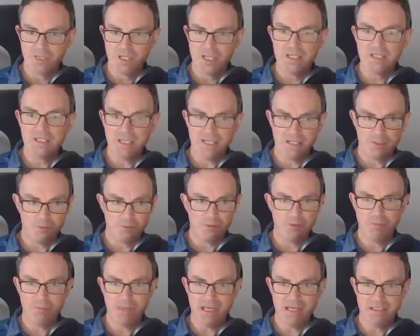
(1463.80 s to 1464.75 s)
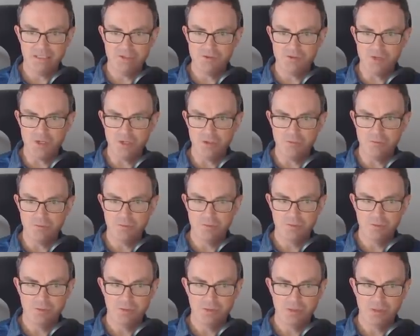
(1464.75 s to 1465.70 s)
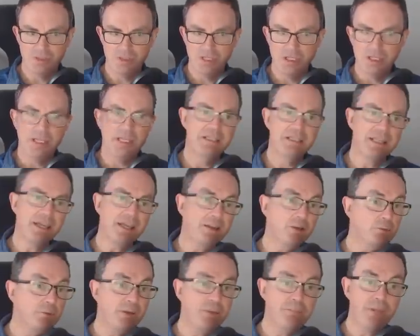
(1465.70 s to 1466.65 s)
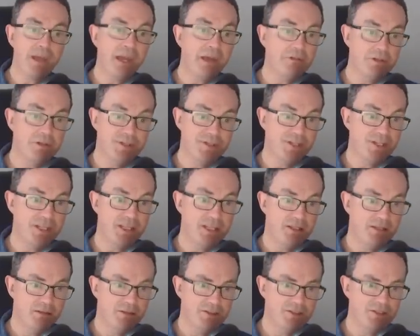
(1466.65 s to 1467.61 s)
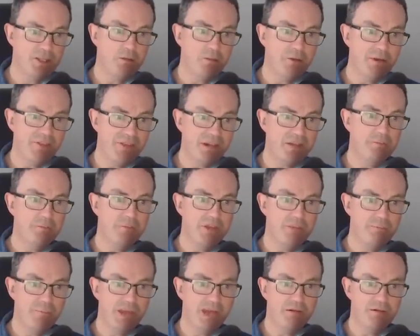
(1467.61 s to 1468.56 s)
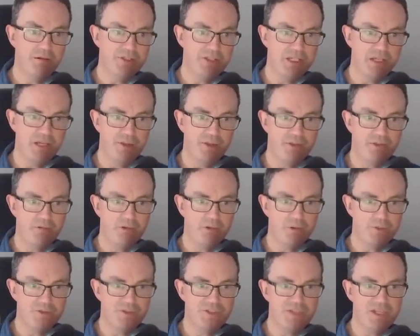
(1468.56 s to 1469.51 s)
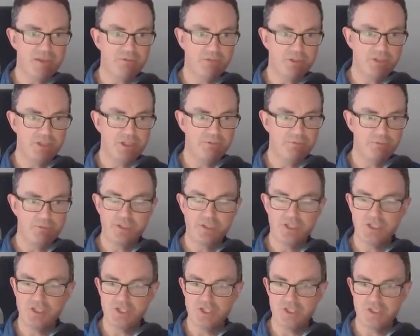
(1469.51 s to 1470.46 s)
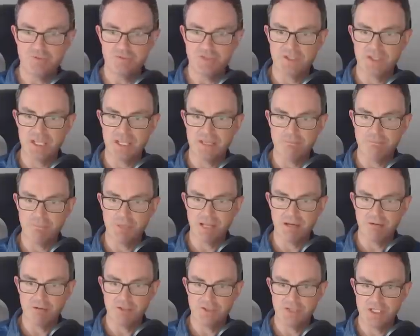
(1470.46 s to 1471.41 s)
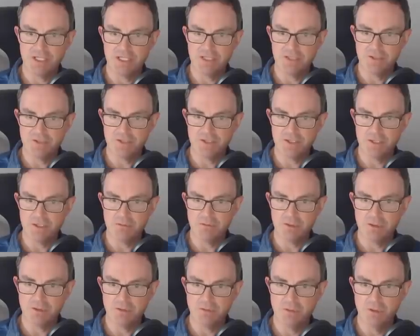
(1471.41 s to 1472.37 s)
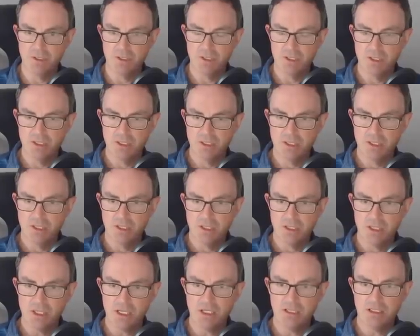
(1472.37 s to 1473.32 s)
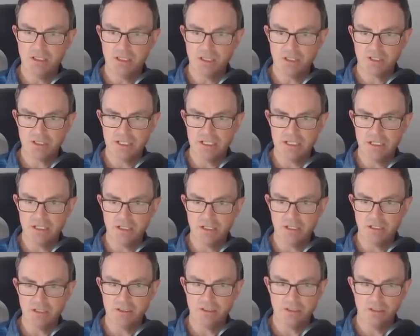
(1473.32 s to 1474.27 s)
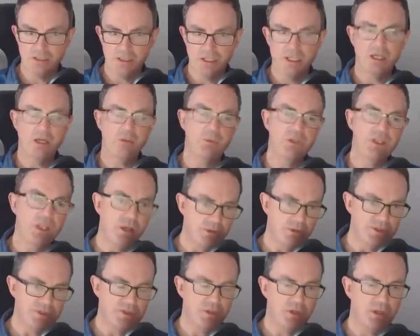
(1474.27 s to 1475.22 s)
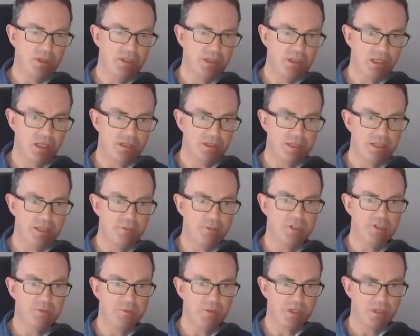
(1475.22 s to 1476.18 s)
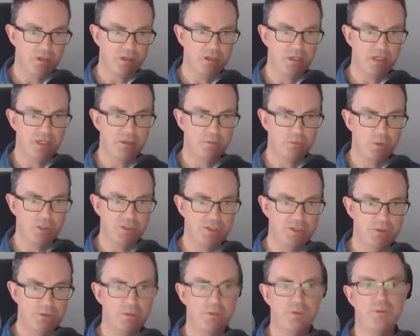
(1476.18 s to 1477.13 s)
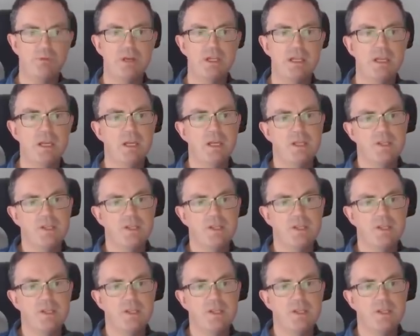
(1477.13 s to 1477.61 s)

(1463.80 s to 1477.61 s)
It cannot be palindrome. It cannot be parity. There's no way that can be a parity line. There are not seven different digits of the same parity in Sudoku. Unlucky line. And we know it's not unlucky because we can't hide 1, 2, and 3.